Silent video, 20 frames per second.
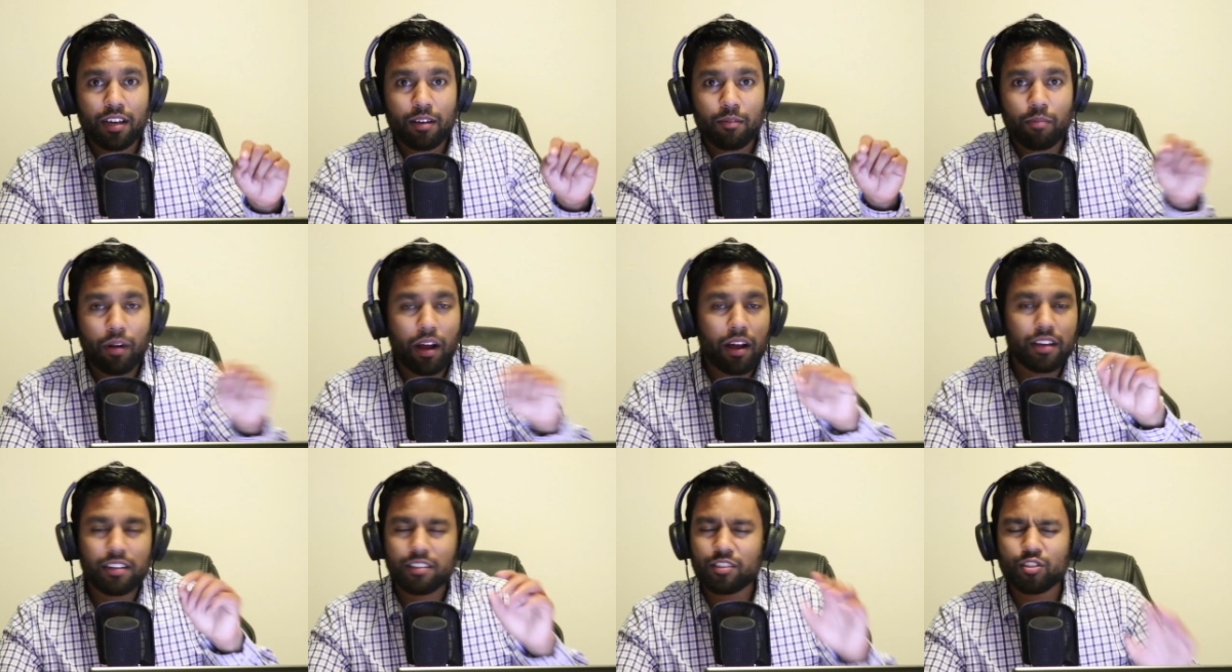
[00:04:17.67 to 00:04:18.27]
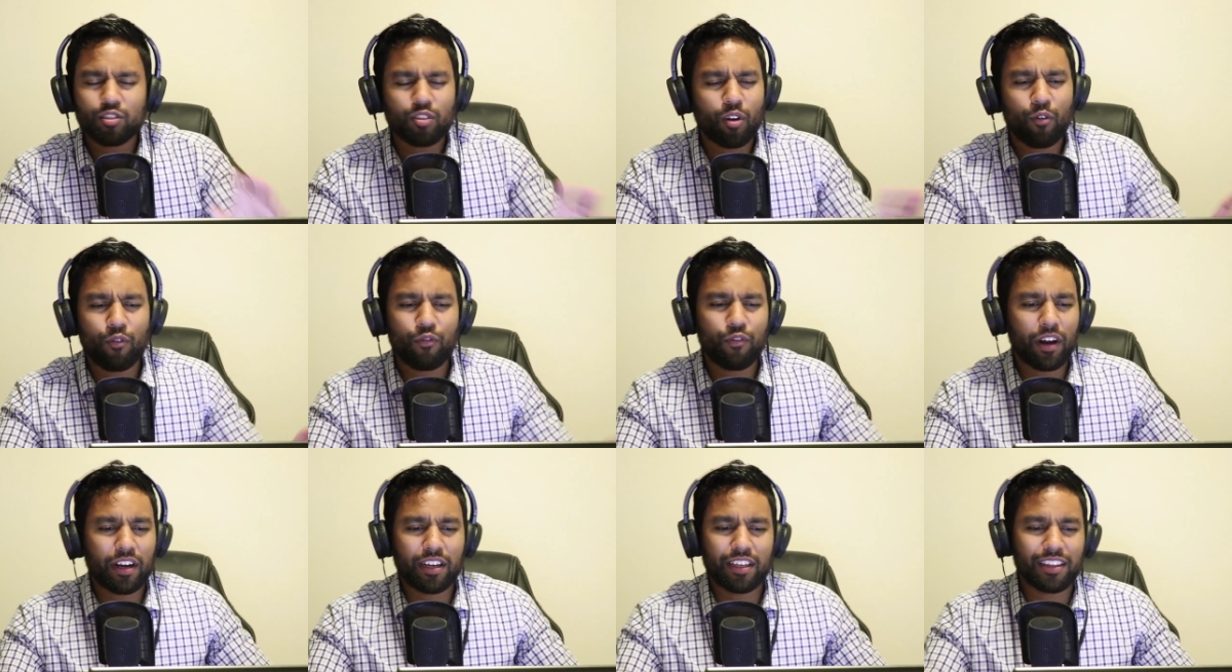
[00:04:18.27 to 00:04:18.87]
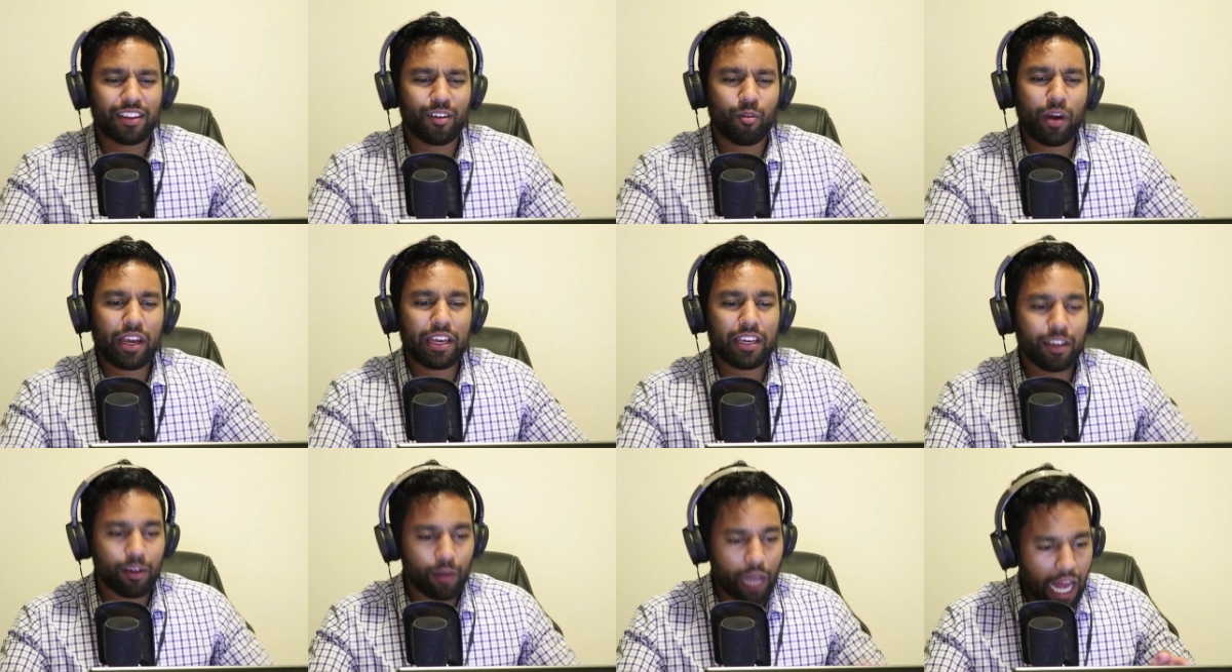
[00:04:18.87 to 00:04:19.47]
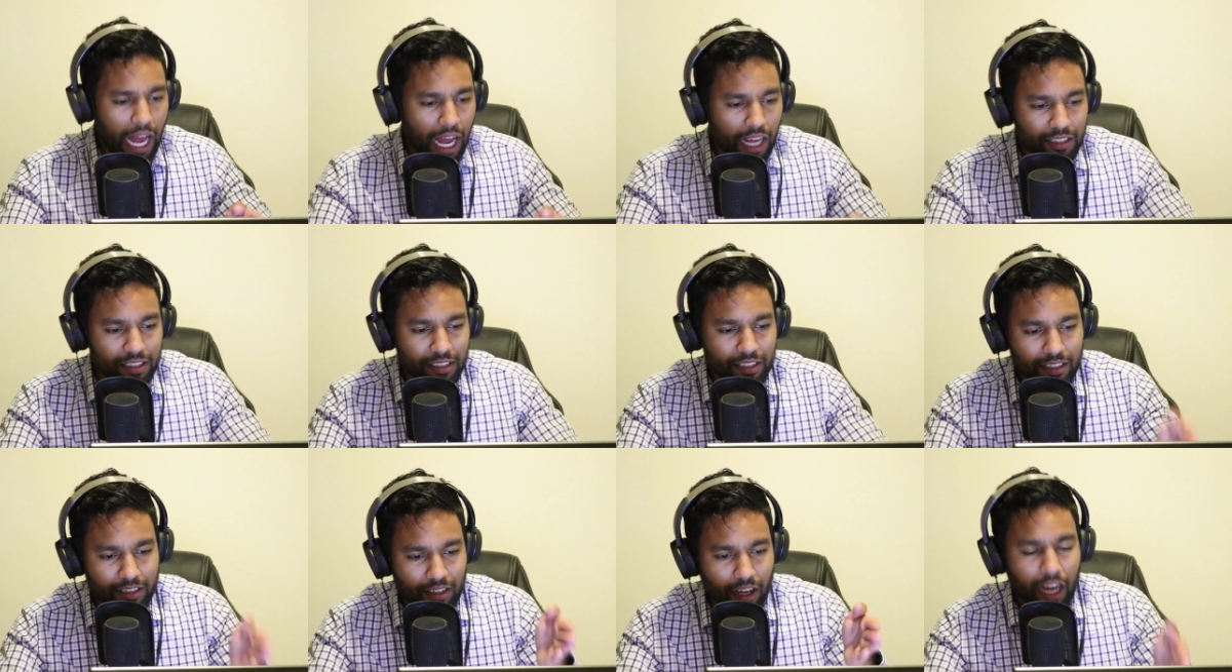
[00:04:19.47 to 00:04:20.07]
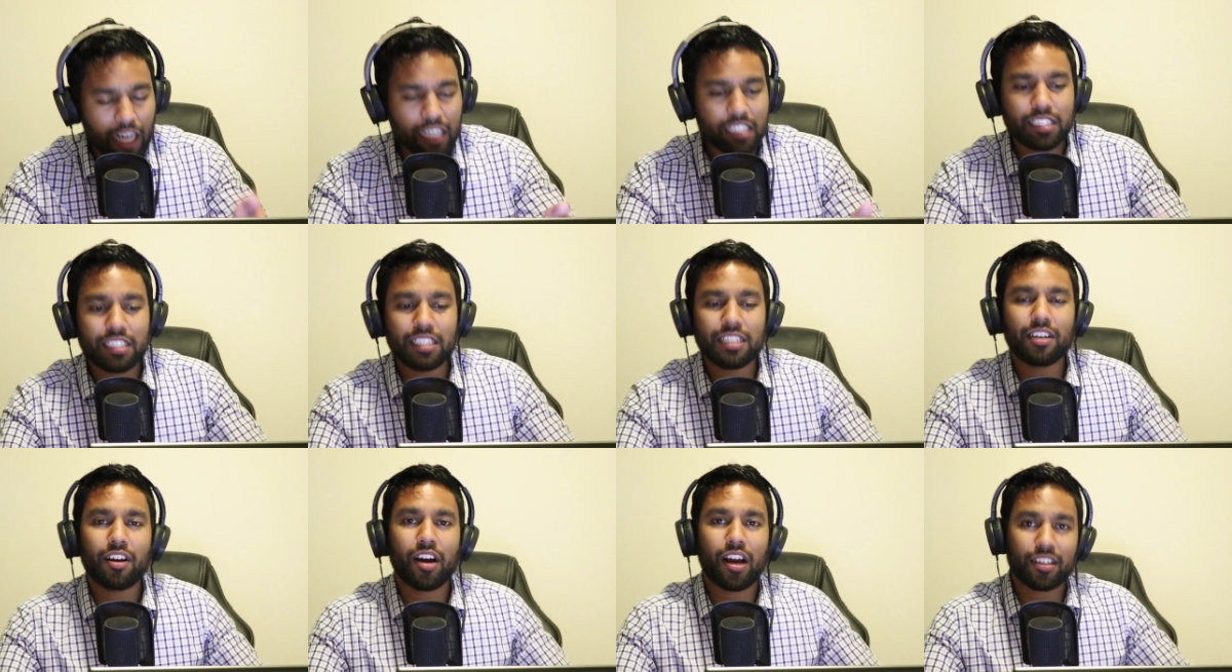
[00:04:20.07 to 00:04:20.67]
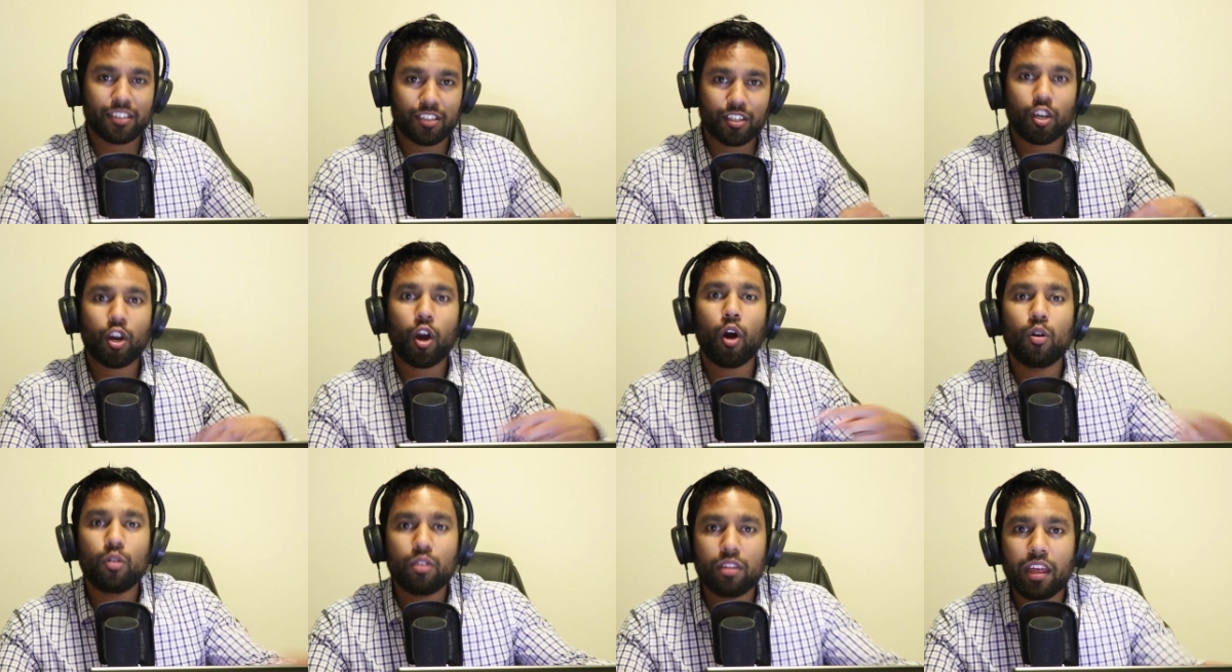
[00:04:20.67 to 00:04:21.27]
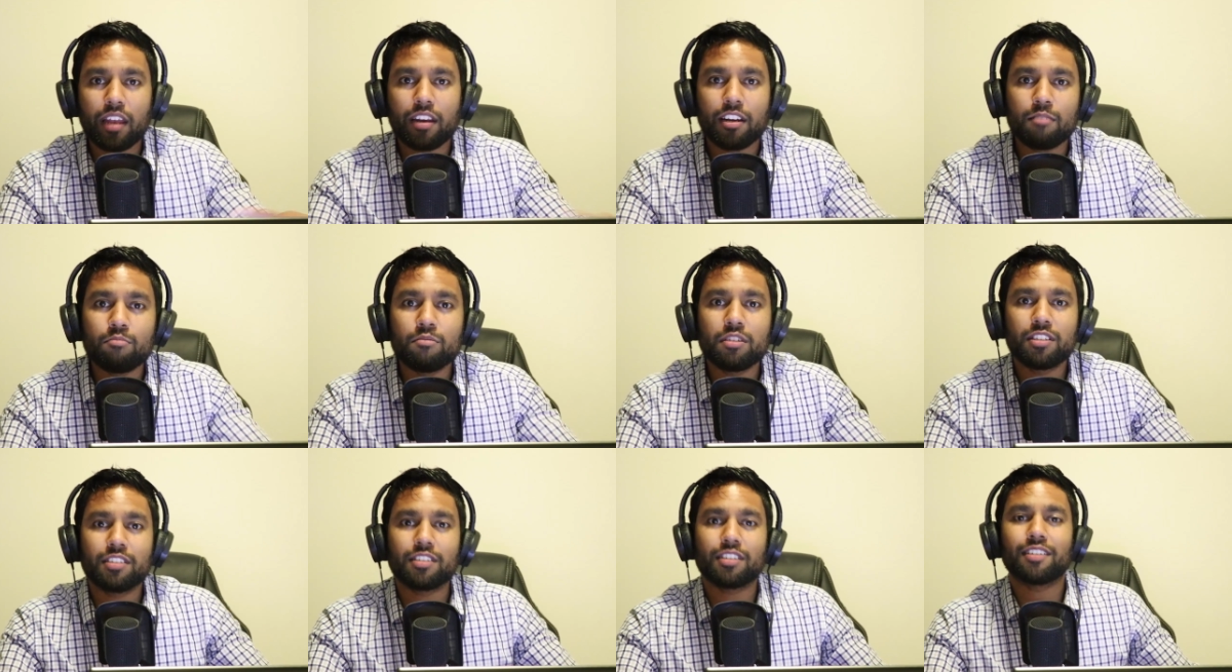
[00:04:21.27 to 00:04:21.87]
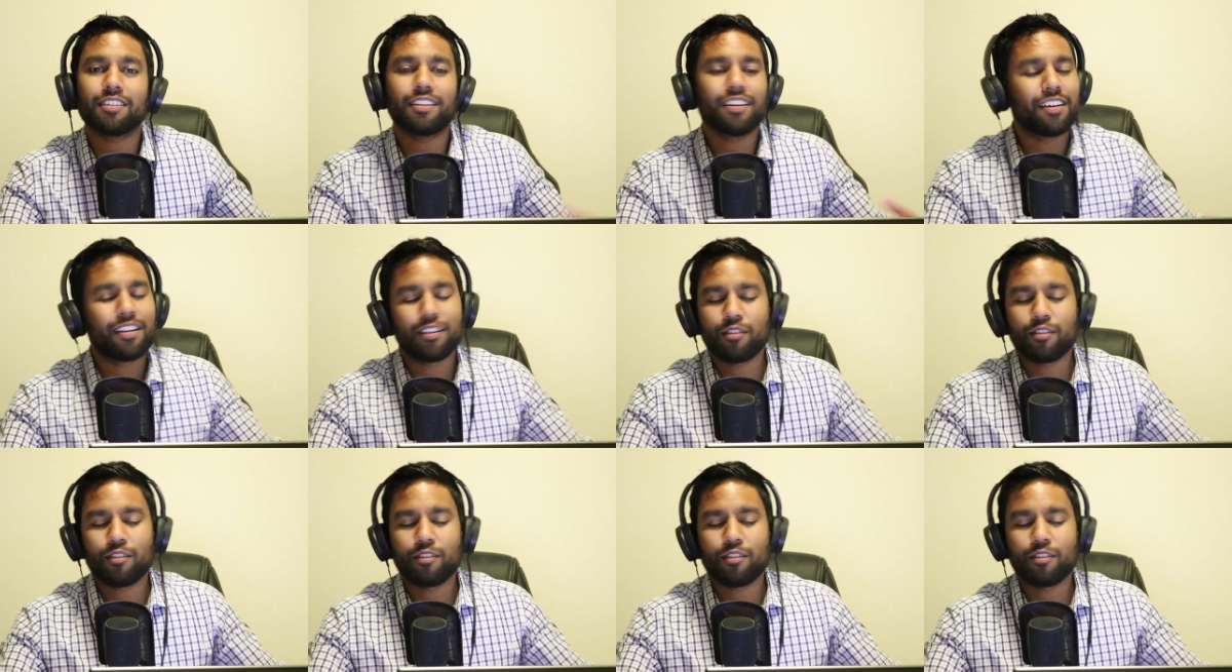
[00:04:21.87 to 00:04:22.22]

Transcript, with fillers: But it's so funny the way he asked his I T guy to code that image in.